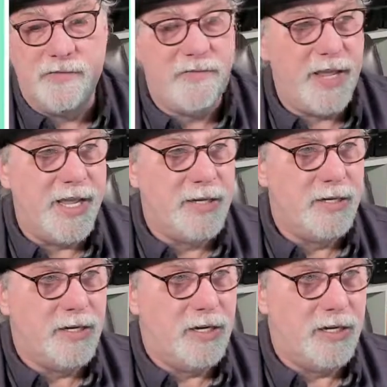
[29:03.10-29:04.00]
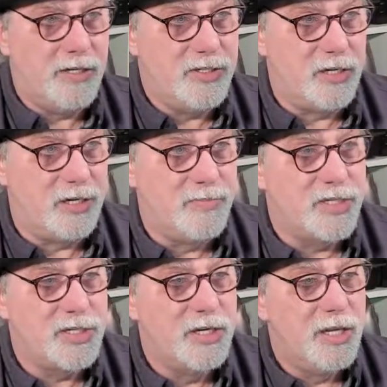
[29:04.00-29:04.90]
fan
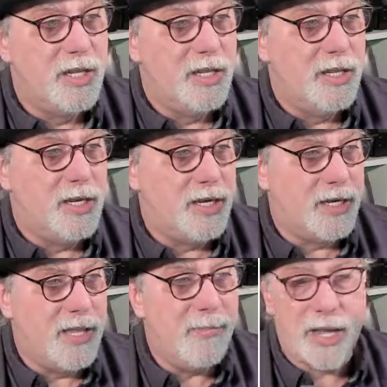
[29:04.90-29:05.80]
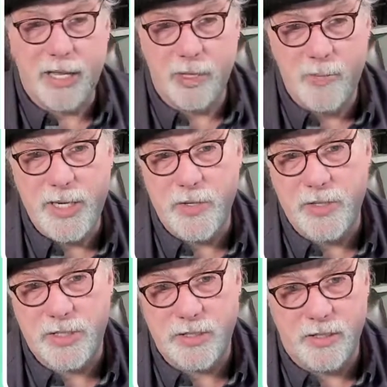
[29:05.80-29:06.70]
terms, could be
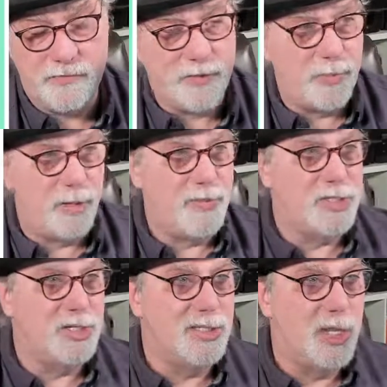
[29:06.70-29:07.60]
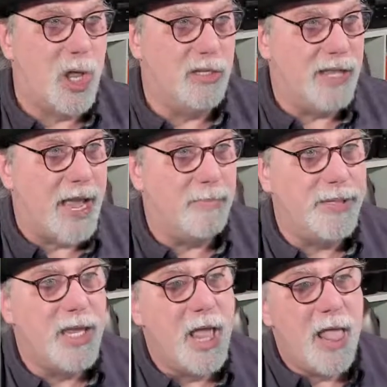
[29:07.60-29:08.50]
used for purposes along that.
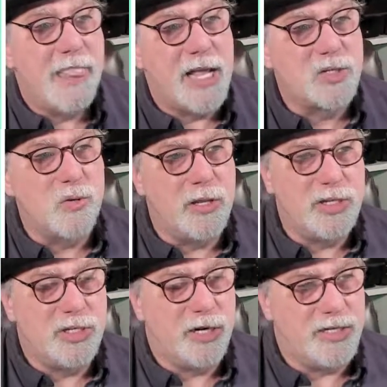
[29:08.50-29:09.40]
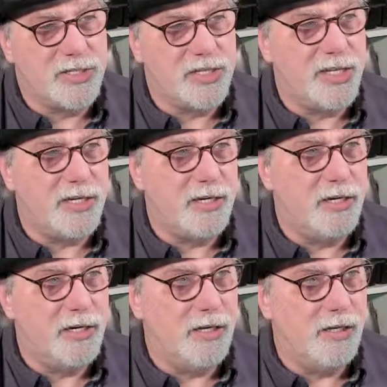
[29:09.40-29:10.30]
But that's one of the charts that
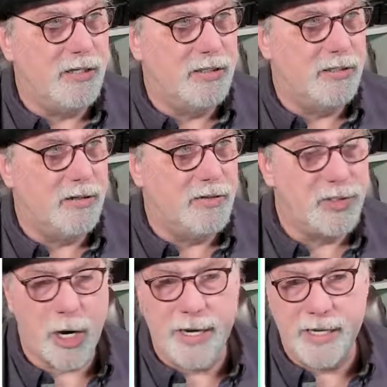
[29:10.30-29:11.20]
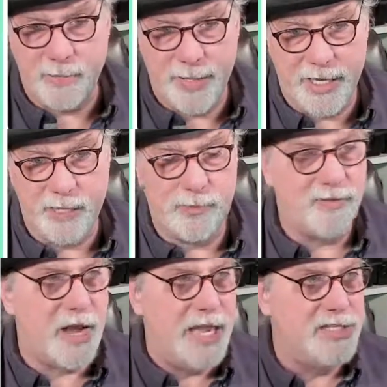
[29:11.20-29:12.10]
Charting Companion
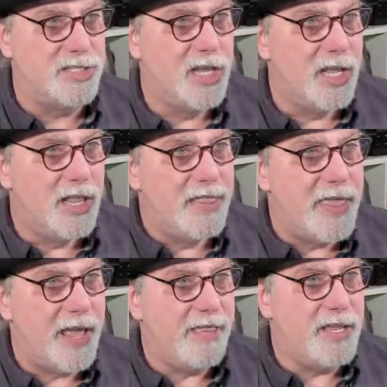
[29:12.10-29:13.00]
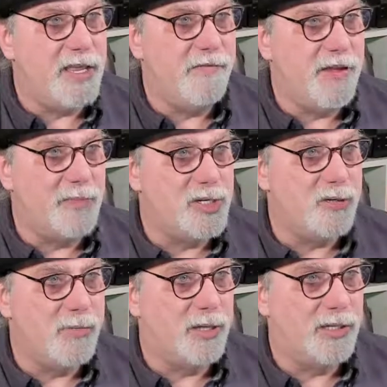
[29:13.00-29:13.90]
provides that the family
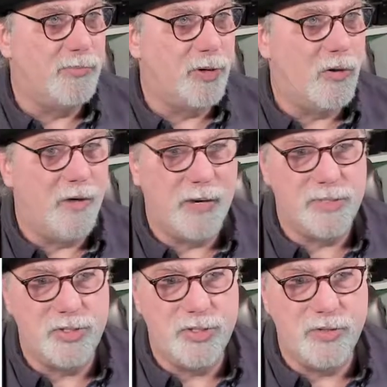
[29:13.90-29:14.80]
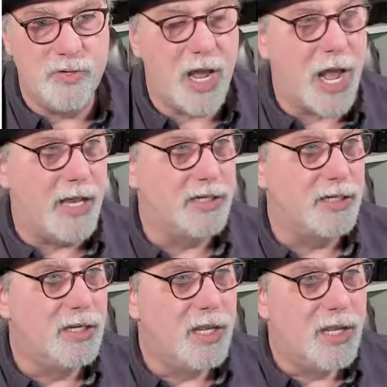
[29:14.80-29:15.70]
tree building programs do not.
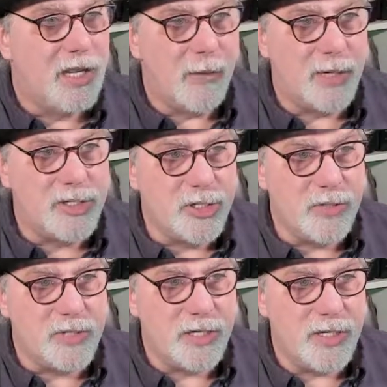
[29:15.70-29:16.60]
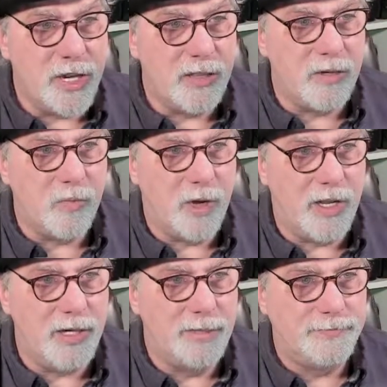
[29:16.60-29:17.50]
I'm going to choose another one.